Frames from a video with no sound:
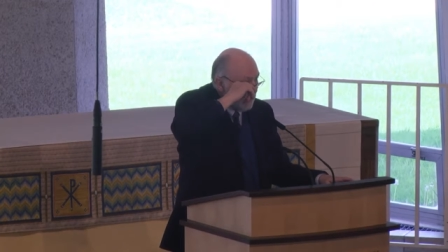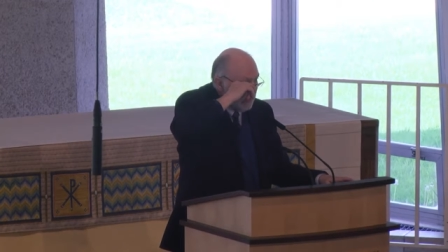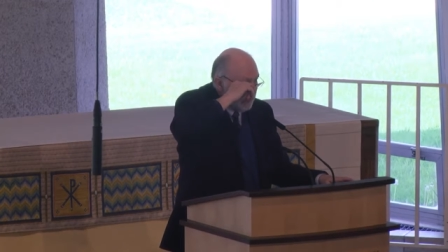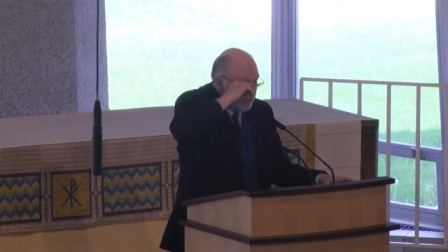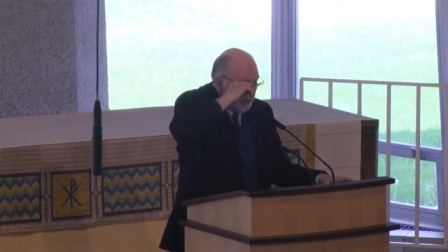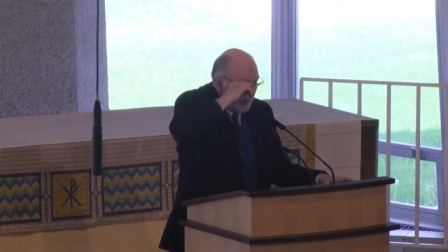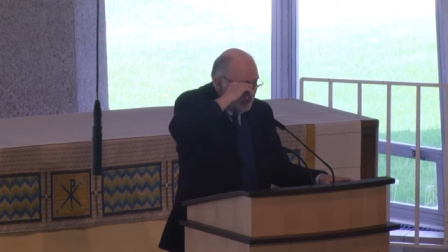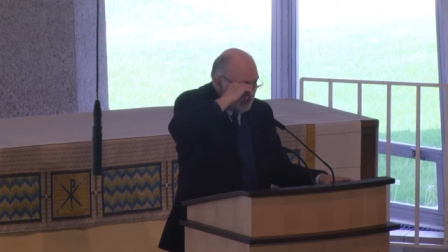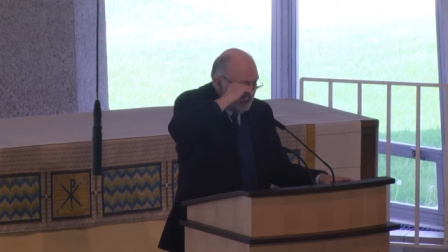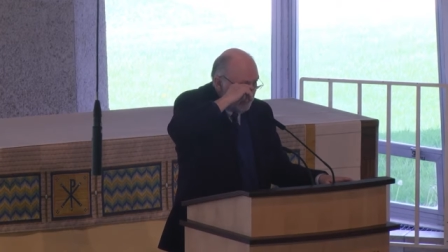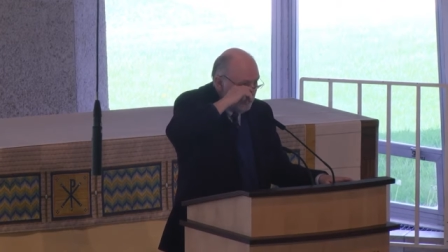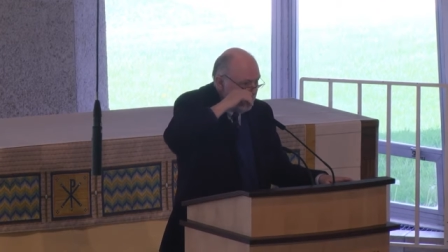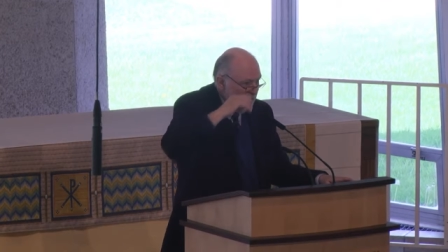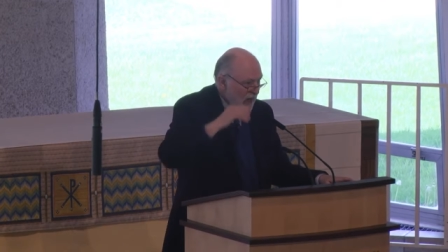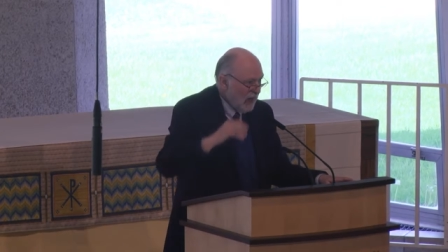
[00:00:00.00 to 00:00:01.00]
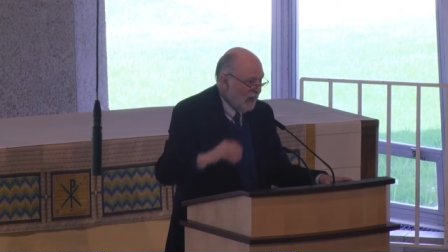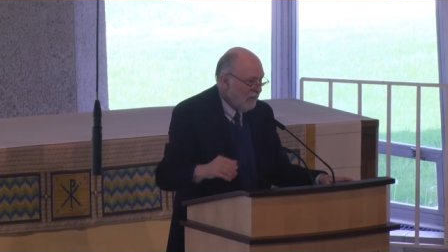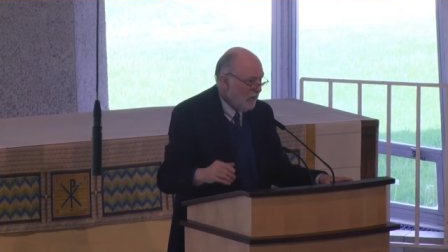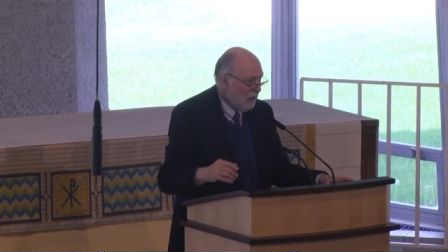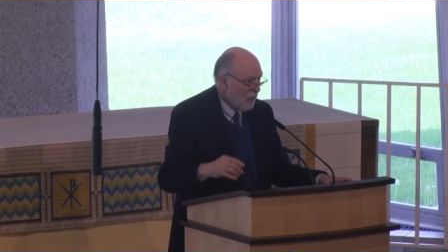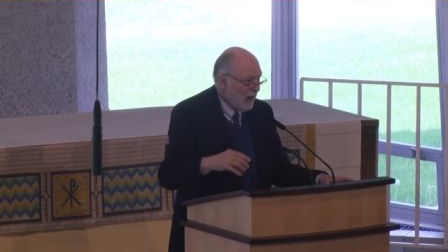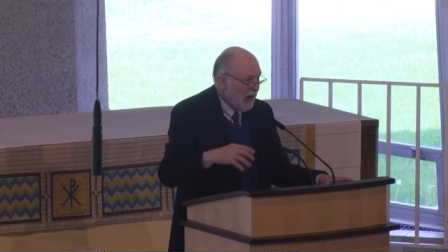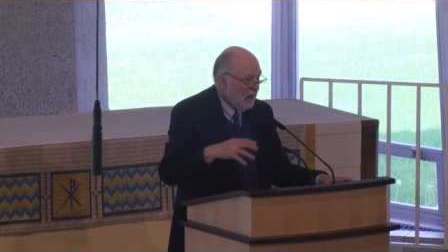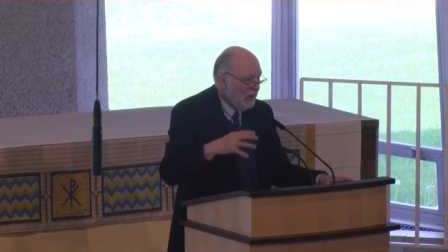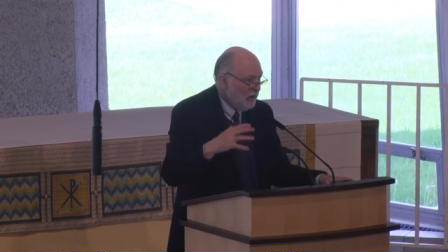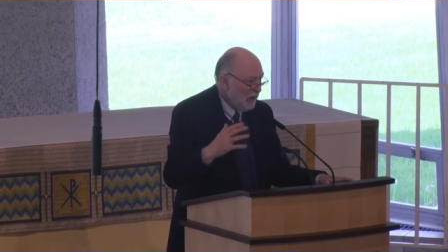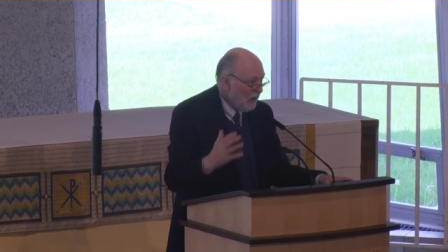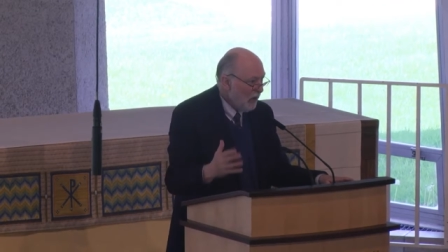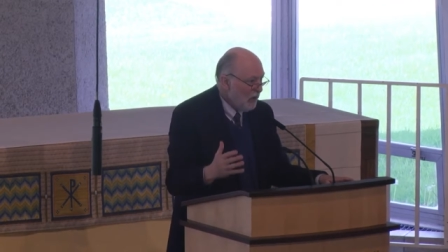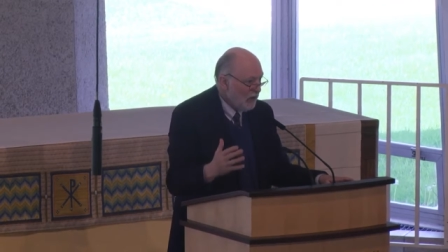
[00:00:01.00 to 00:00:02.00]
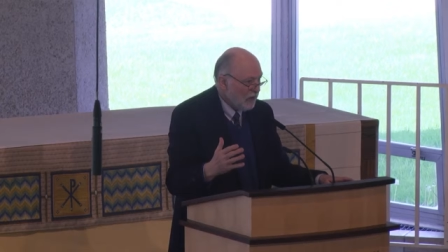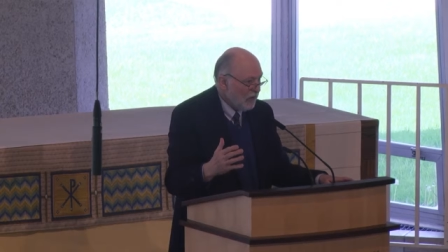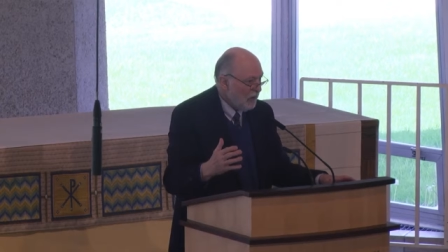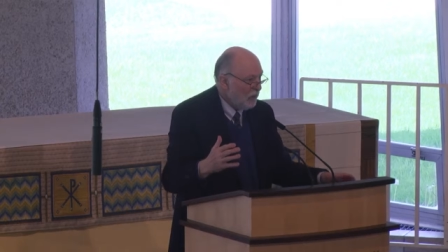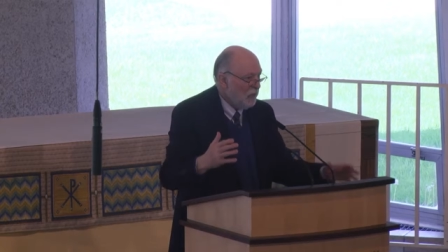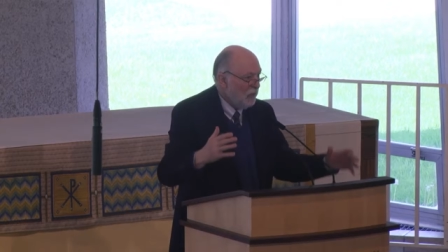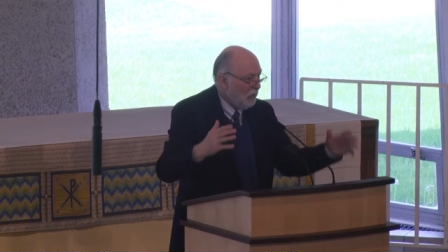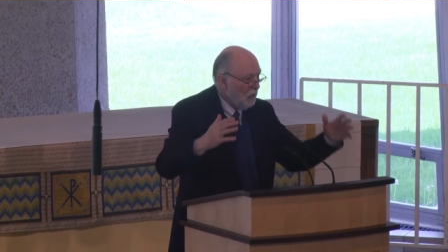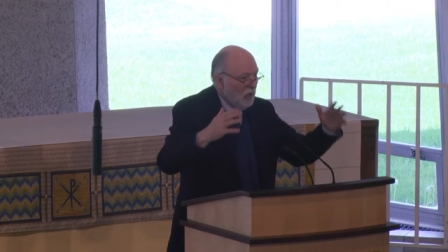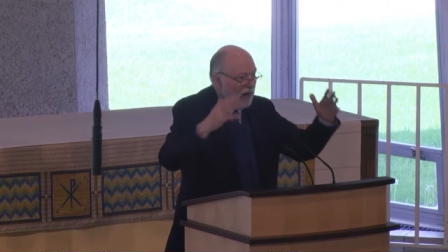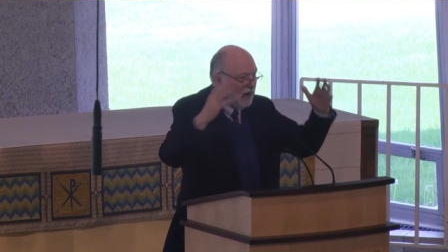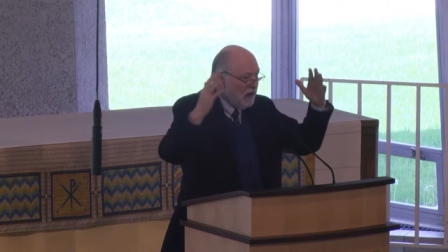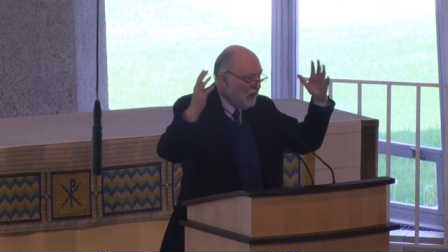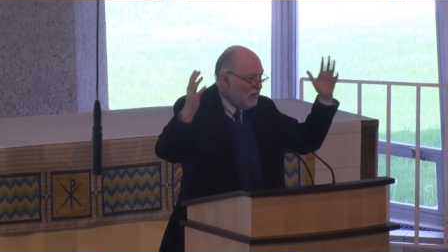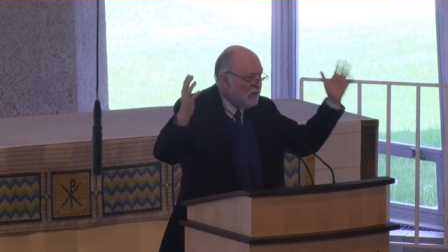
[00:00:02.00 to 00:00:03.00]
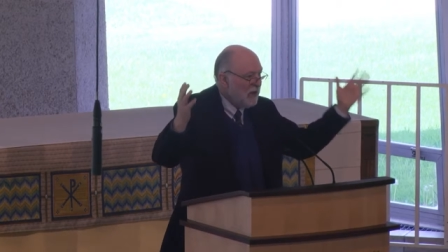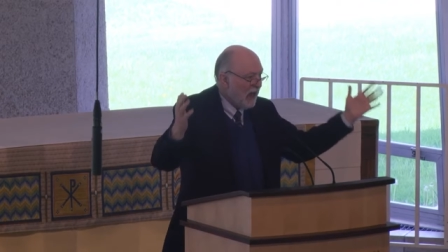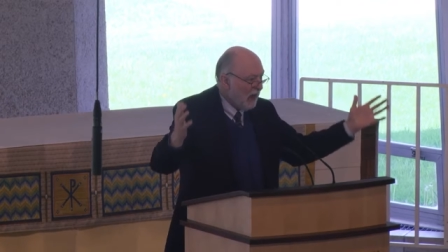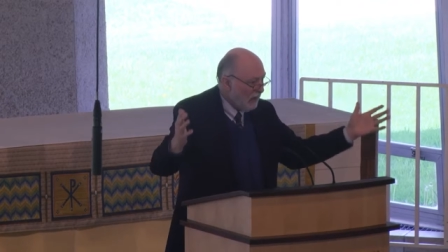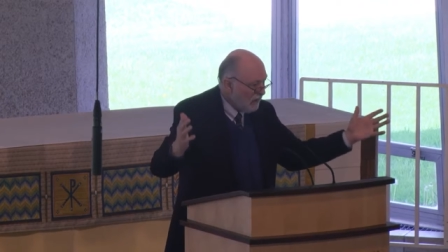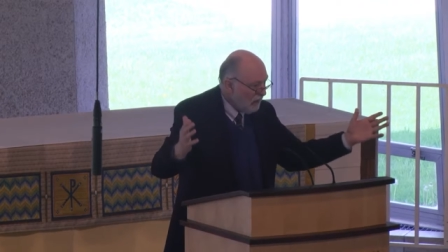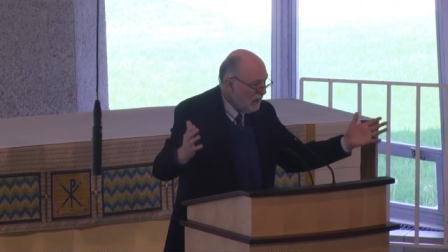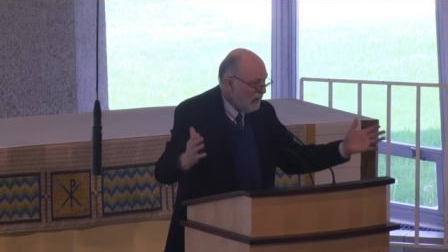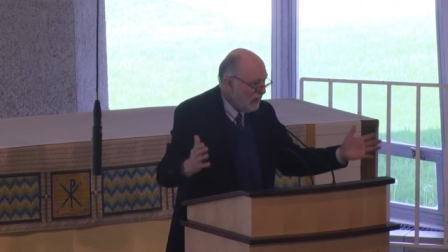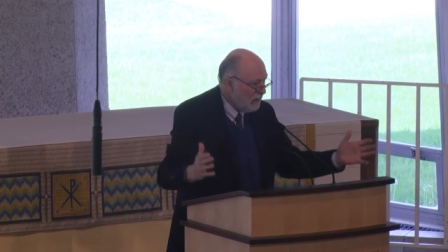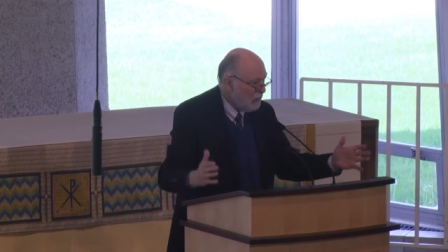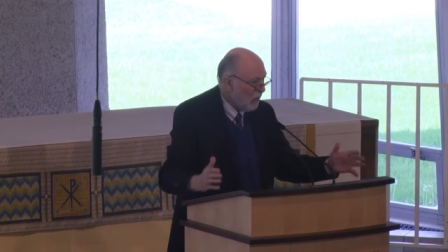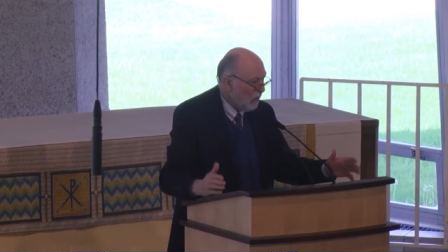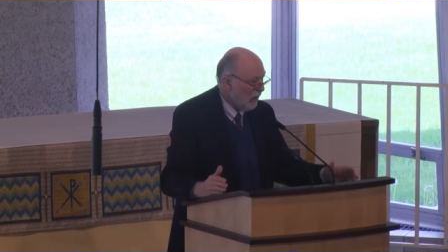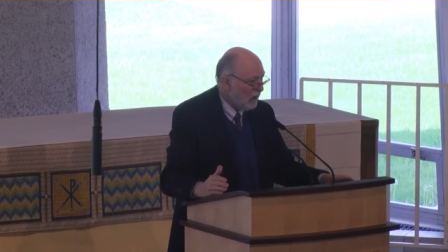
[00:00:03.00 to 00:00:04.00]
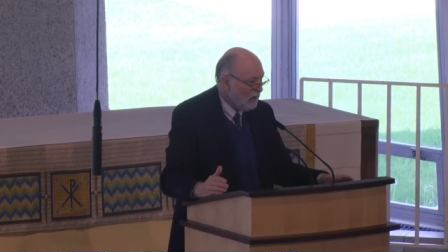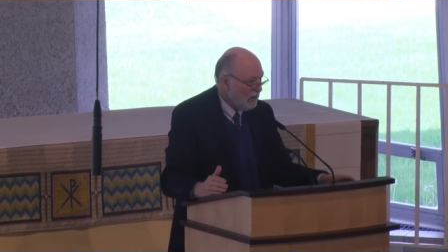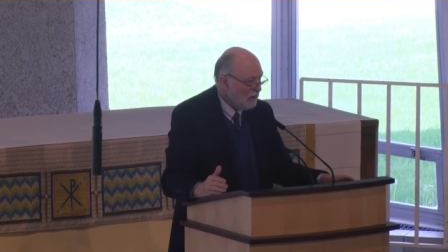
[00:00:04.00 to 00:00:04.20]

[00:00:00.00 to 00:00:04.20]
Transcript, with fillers: especially when you have a round earth. Where is out anymore?